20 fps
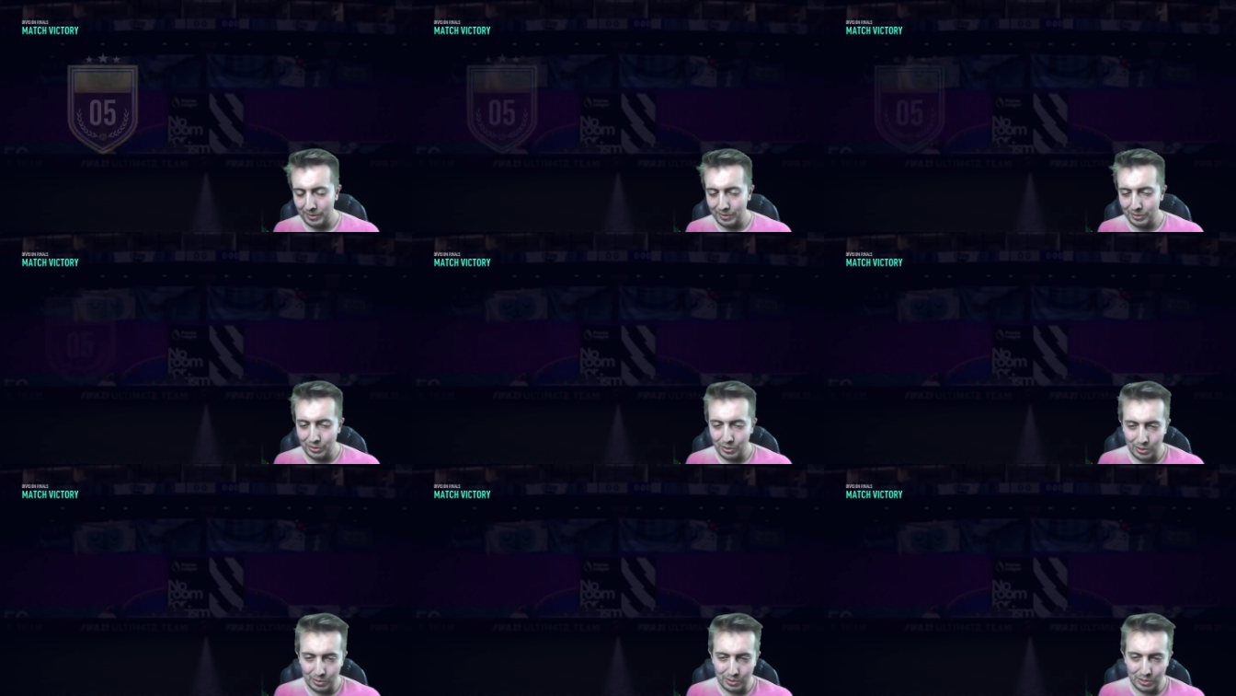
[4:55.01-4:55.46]

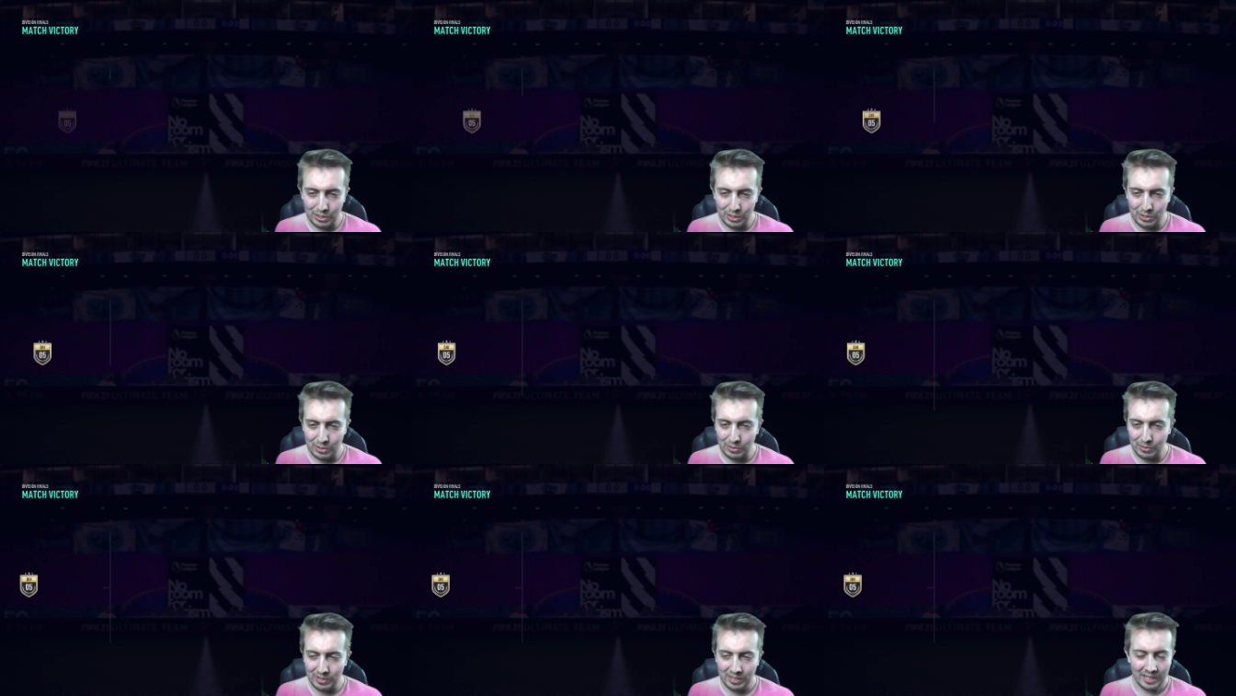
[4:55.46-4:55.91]

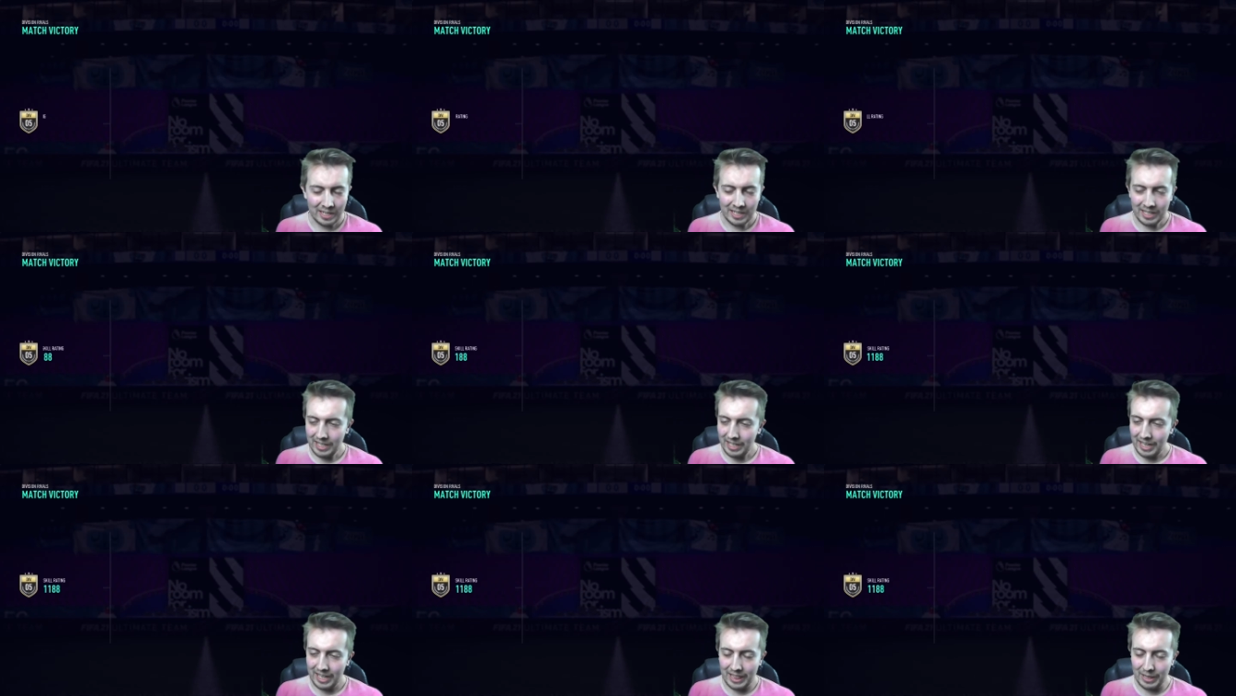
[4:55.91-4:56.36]
2-2
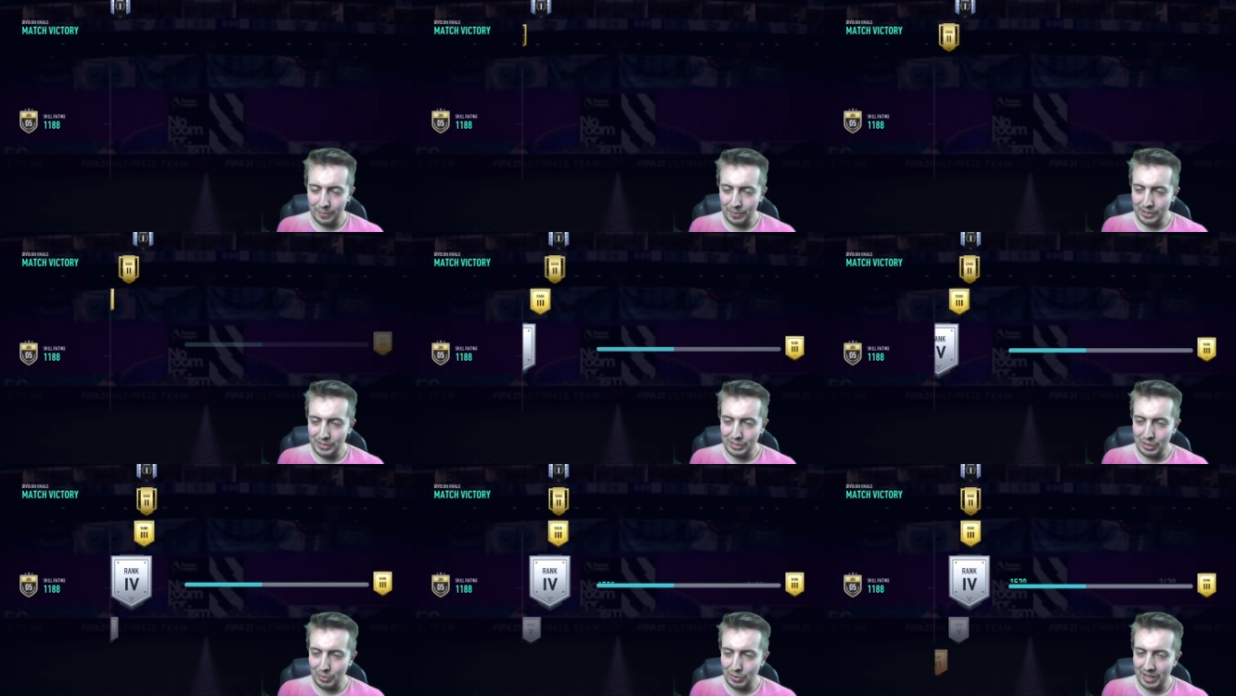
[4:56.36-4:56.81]
and then we
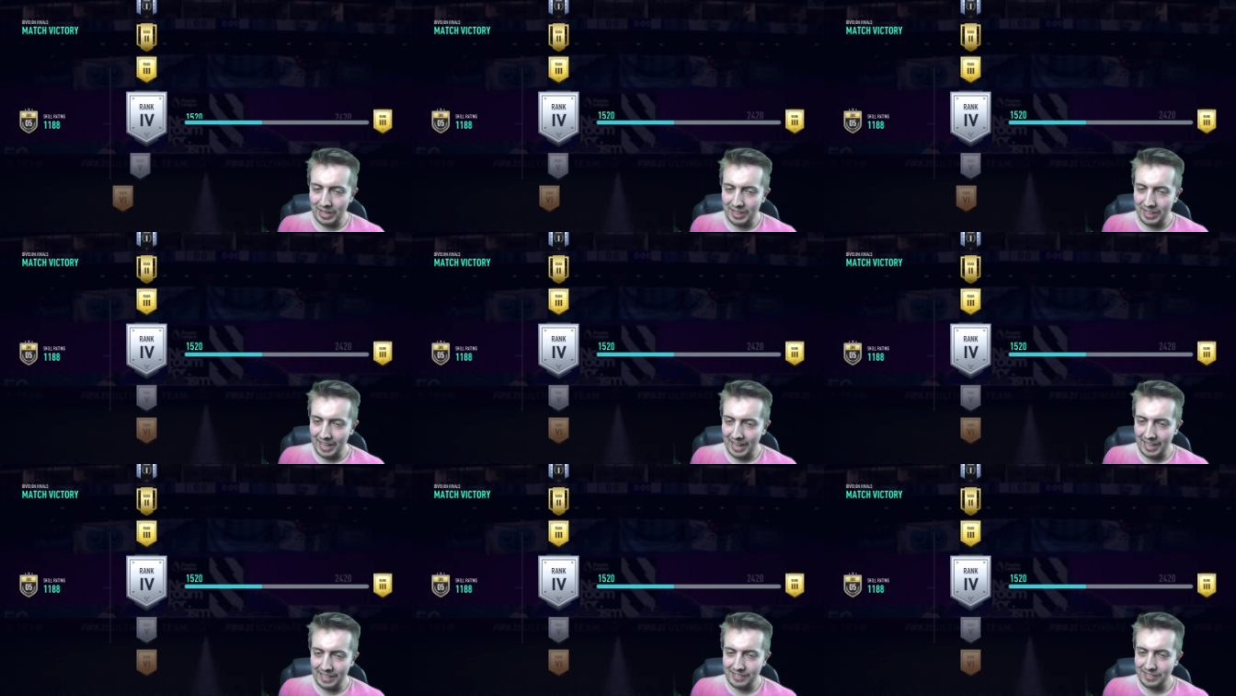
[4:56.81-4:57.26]
stole it at the
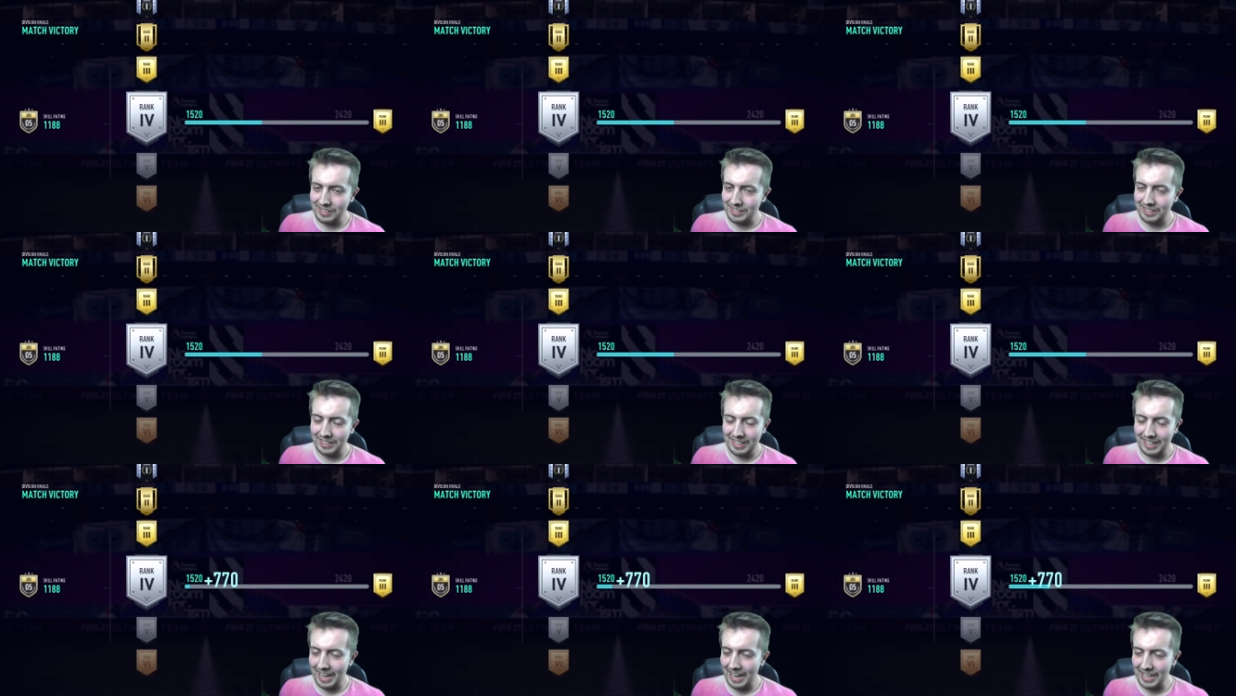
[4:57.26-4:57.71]
last
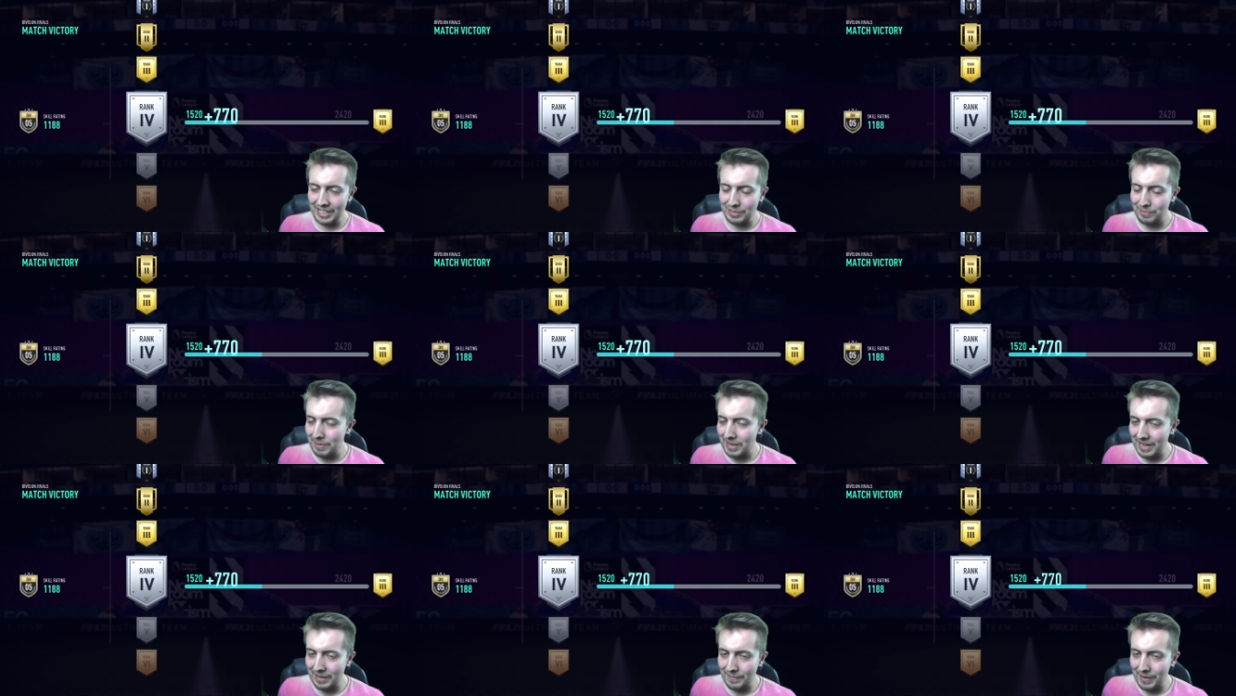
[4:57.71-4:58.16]
last minute,